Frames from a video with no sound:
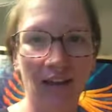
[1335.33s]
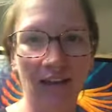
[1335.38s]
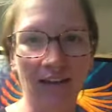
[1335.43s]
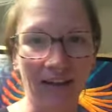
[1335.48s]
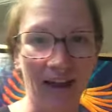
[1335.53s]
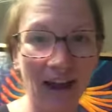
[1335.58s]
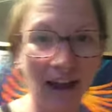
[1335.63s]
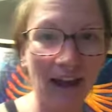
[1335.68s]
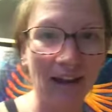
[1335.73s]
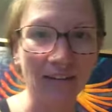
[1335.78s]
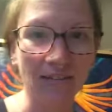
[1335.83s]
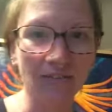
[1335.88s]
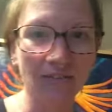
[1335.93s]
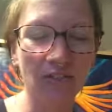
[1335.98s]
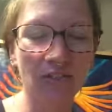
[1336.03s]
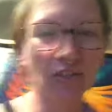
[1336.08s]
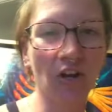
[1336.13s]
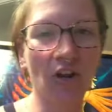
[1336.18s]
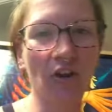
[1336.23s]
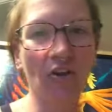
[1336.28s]
Yeah,
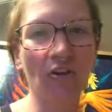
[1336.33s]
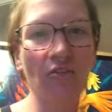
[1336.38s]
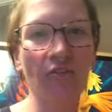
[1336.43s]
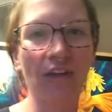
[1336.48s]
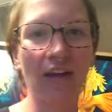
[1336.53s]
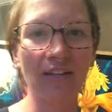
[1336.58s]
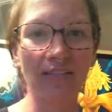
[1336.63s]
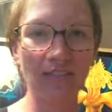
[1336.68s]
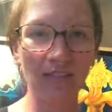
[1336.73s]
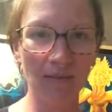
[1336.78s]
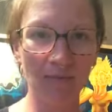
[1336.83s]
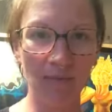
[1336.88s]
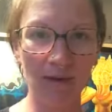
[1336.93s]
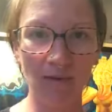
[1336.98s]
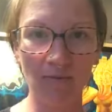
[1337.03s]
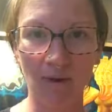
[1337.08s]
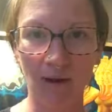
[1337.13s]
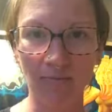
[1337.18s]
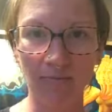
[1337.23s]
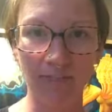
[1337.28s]
so that's on
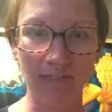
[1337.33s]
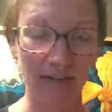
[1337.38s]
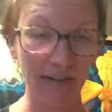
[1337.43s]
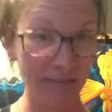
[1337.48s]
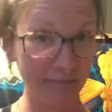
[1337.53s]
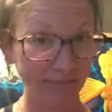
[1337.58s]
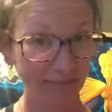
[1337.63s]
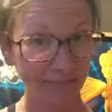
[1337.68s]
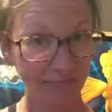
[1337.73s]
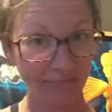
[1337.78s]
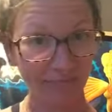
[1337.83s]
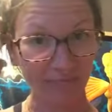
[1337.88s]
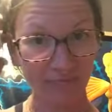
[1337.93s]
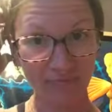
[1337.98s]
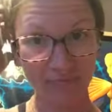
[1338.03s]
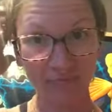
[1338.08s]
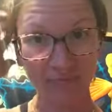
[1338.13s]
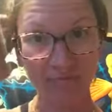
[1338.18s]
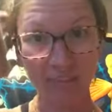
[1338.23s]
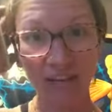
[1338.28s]
my website.
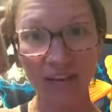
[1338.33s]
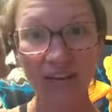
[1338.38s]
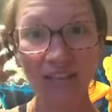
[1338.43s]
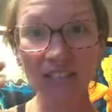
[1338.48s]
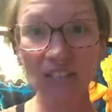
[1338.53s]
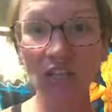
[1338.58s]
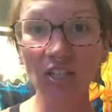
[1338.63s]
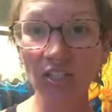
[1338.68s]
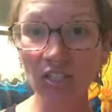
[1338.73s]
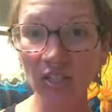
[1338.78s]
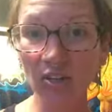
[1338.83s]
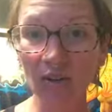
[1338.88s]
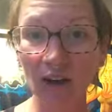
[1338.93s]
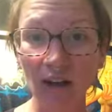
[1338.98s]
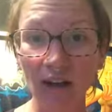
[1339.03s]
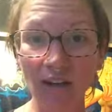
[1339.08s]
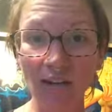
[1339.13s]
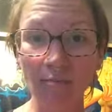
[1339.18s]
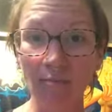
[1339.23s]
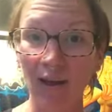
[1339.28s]
It's also
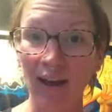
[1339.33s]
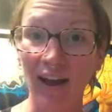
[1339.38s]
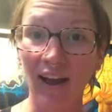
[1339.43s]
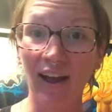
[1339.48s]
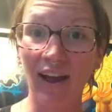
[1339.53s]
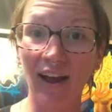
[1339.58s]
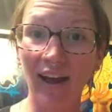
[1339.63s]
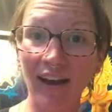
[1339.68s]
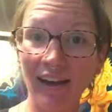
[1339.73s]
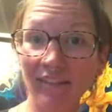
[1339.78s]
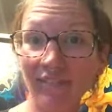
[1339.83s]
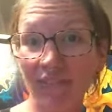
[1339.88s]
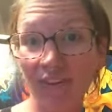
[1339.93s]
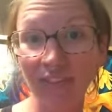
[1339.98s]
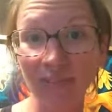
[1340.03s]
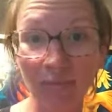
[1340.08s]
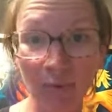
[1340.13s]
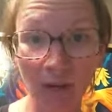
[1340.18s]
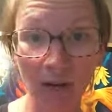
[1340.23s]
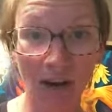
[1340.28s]
on my
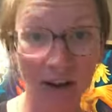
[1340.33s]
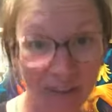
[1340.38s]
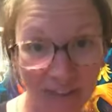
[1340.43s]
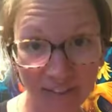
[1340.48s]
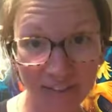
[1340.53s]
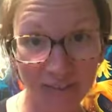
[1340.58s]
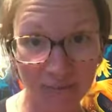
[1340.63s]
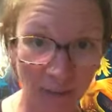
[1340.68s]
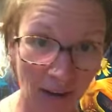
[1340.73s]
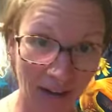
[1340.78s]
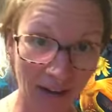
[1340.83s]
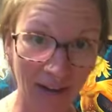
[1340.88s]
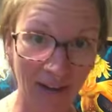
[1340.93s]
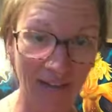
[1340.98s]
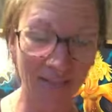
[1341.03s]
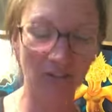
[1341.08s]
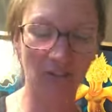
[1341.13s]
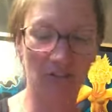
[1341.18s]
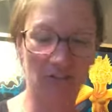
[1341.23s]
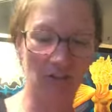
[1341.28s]
Facebook artist
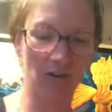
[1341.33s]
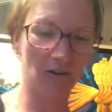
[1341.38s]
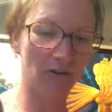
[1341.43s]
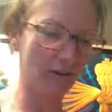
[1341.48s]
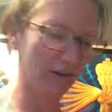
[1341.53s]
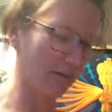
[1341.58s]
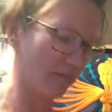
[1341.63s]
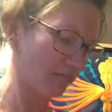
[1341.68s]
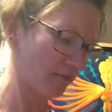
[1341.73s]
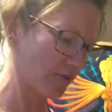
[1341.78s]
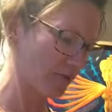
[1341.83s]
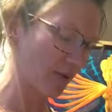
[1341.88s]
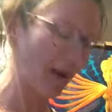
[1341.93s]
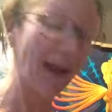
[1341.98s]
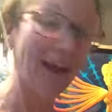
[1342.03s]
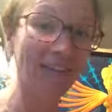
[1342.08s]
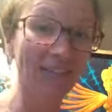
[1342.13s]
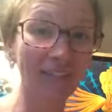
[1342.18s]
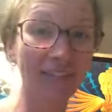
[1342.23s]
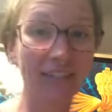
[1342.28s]
page. So if you
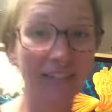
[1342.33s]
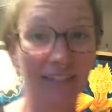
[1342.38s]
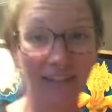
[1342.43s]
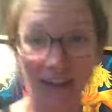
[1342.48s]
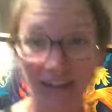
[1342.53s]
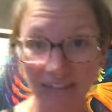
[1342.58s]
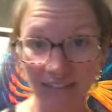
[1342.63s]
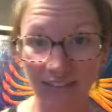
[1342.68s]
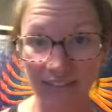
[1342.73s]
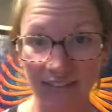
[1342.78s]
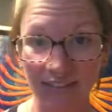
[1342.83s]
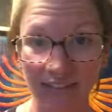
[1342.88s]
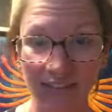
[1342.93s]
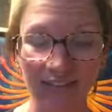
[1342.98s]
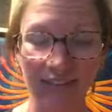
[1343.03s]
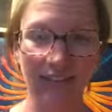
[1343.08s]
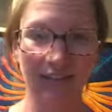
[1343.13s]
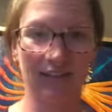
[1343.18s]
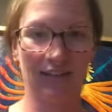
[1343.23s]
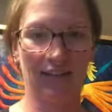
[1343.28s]
haven't yet,
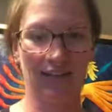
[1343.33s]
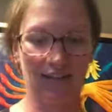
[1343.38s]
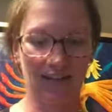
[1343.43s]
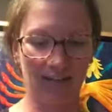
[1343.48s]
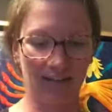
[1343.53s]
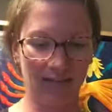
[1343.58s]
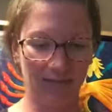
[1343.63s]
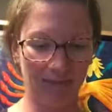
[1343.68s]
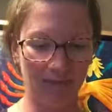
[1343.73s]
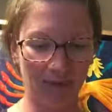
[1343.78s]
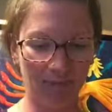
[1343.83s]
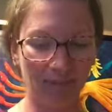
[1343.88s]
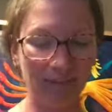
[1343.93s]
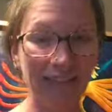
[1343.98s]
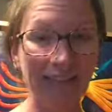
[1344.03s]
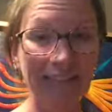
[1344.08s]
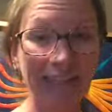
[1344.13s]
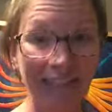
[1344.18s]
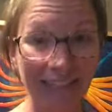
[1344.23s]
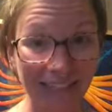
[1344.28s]

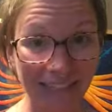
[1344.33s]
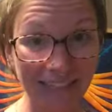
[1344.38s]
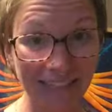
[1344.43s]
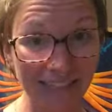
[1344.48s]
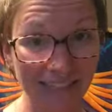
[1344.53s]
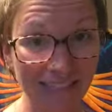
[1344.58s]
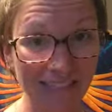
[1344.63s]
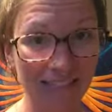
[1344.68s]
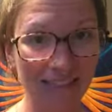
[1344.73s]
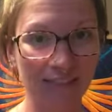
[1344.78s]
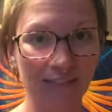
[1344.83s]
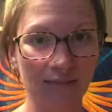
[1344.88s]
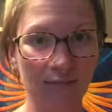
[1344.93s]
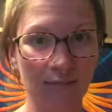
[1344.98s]
please,